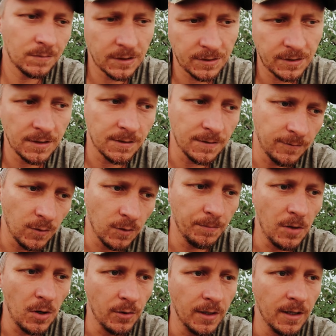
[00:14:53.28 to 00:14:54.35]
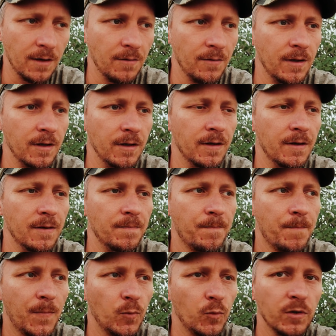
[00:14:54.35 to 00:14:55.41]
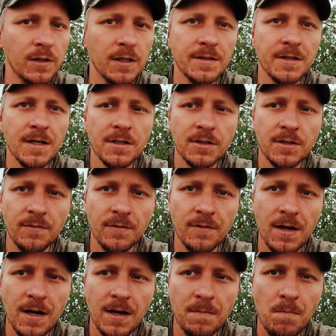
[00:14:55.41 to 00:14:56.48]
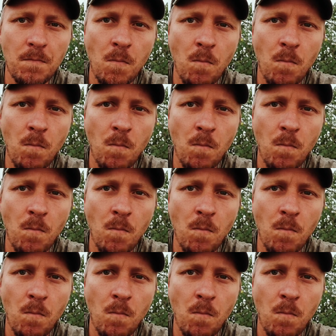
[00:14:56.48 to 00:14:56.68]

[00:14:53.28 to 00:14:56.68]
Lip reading: sense of foreboding, the realization that,